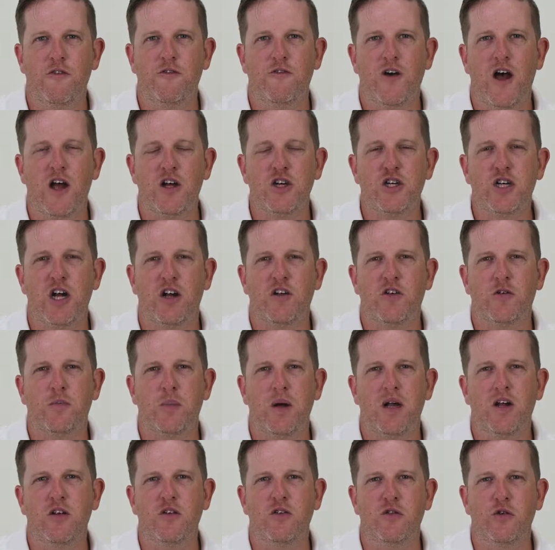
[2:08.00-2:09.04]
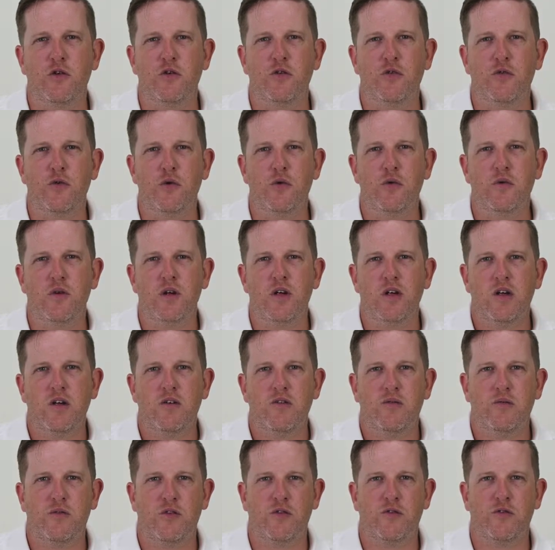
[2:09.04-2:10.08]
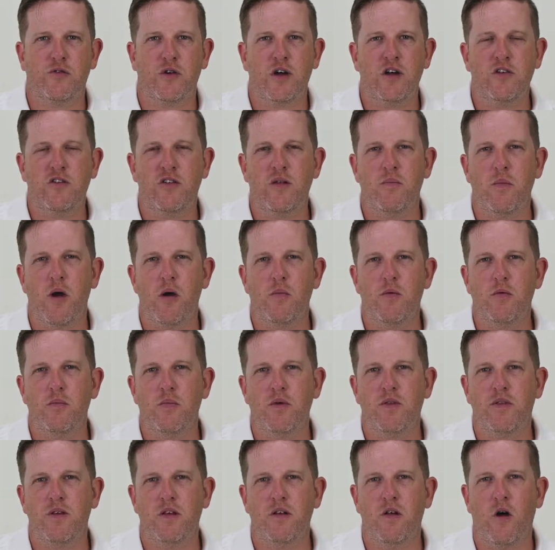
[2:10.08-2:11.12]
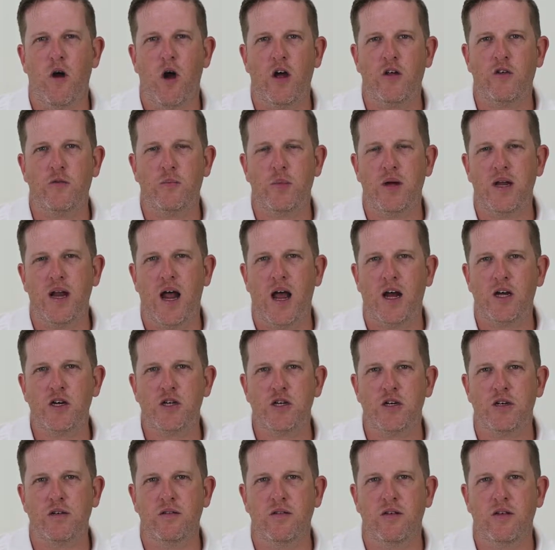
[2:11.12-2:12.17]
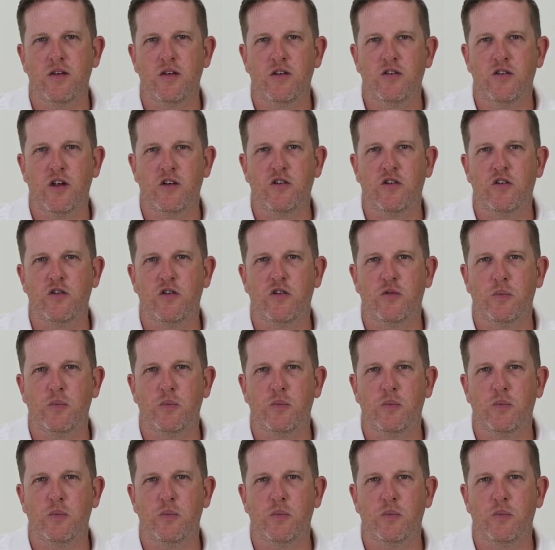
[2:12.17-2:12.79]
A fast shutter speed is useful to freeze the moment within high-speed action, such as